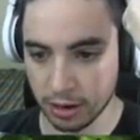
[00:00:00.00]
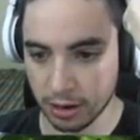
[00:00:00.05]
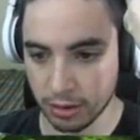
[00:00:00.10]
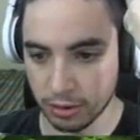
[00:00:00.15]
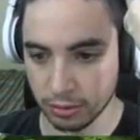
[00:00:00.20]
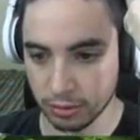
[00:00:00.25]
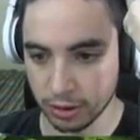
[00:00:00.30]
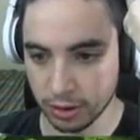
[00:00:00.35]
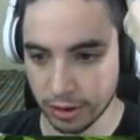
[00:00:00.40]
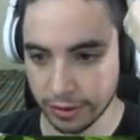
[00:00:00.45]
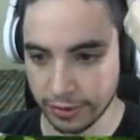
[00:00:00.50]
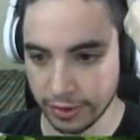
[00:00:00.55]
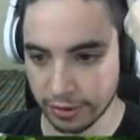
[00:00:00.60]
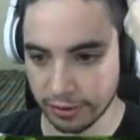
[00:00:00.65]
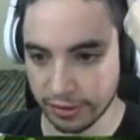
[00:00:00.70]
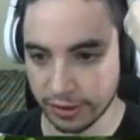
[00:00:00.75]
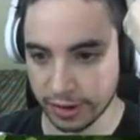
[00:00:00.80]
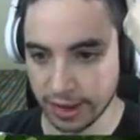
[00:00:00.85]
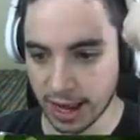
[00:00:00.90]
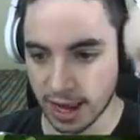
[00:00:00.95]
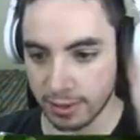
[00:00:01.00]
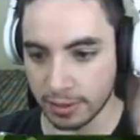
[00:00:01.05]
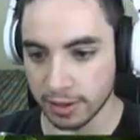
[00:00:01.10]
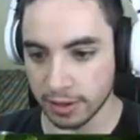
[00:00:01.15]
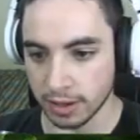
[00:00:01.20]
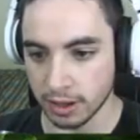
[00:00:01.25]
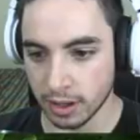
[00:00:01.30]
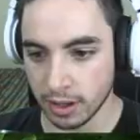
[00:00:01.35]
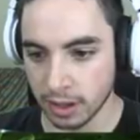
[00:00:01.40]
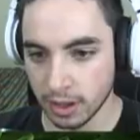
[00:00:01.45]
Oh, look, there's the
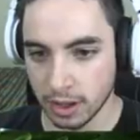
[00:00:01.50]
cabin.